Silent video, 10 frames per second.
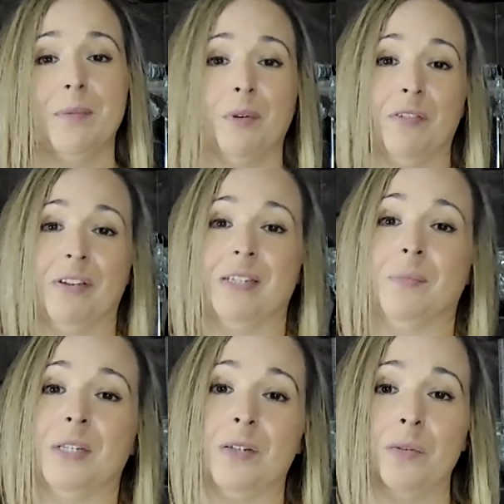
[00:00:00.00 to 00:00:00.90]
it motivates
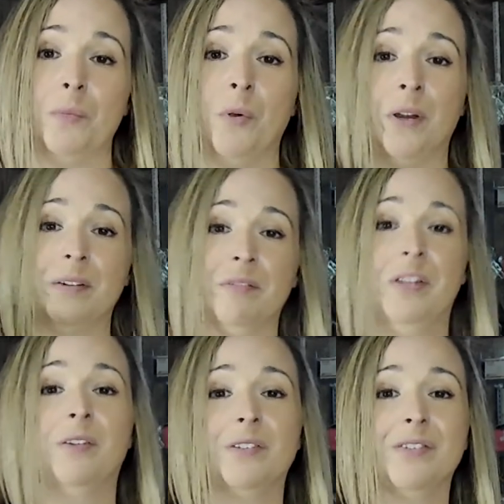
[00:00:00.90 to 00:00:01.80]
me to do more
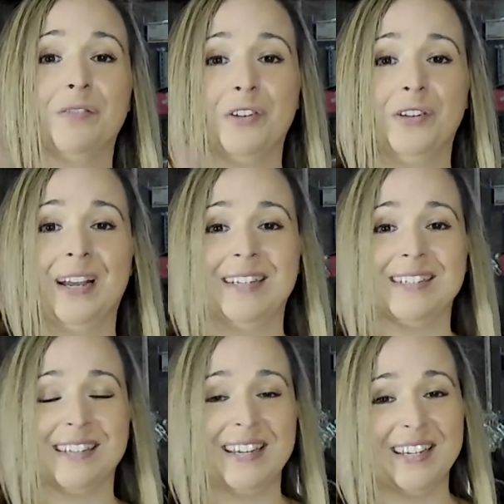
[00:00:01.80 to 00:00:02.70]
videos for you guys.
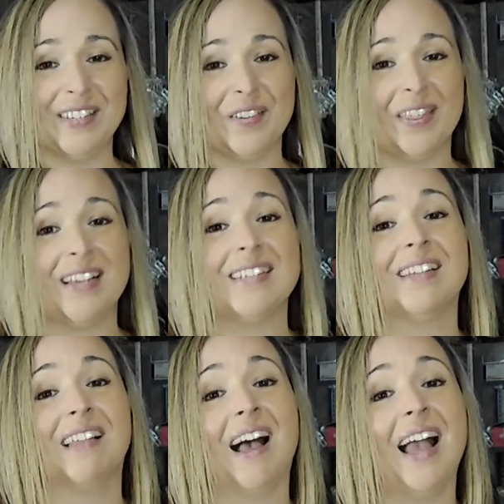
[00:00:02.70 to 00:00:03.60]
So thanks
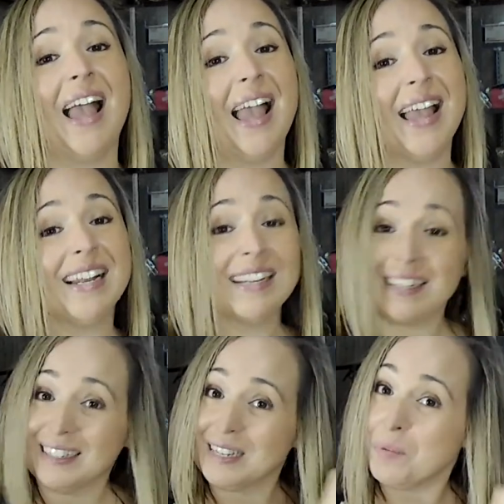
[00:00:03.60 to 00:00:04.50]
a lot, and
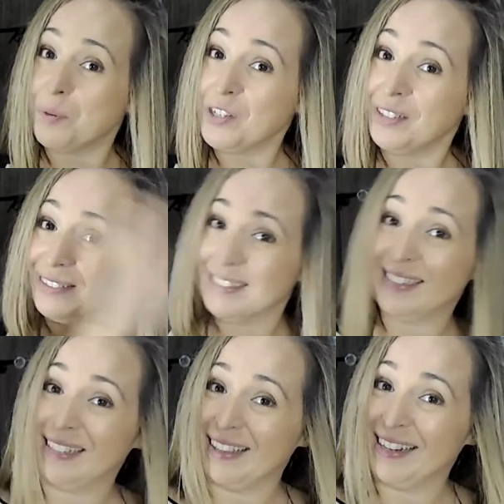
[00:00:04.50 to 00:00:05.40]
keep pushing.
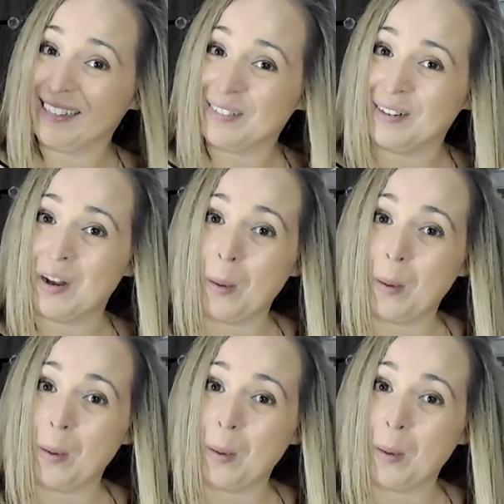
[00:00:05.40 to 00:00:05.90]
See you on the next one.